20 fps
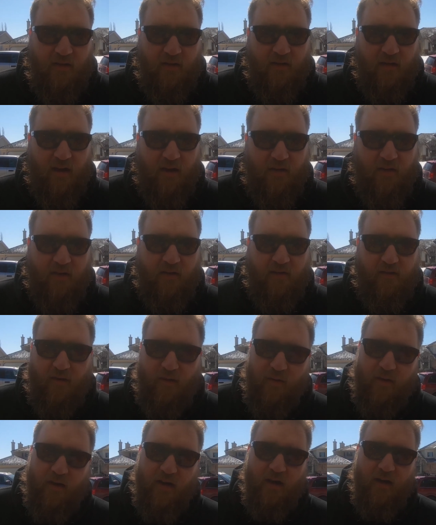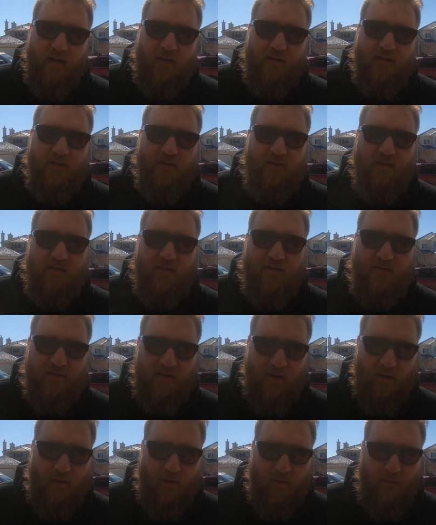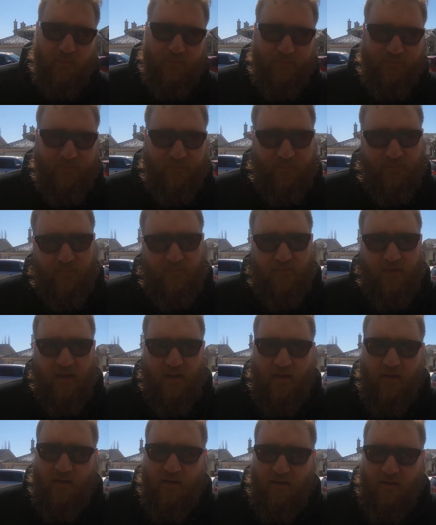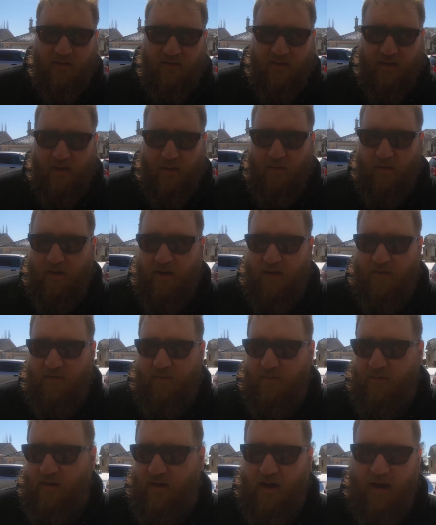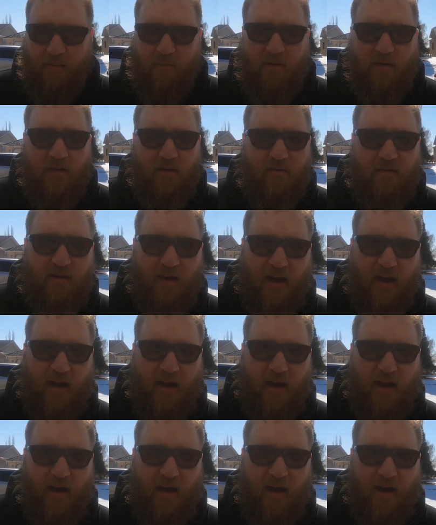Nothing is going on. So, looks like I'm going to have some time.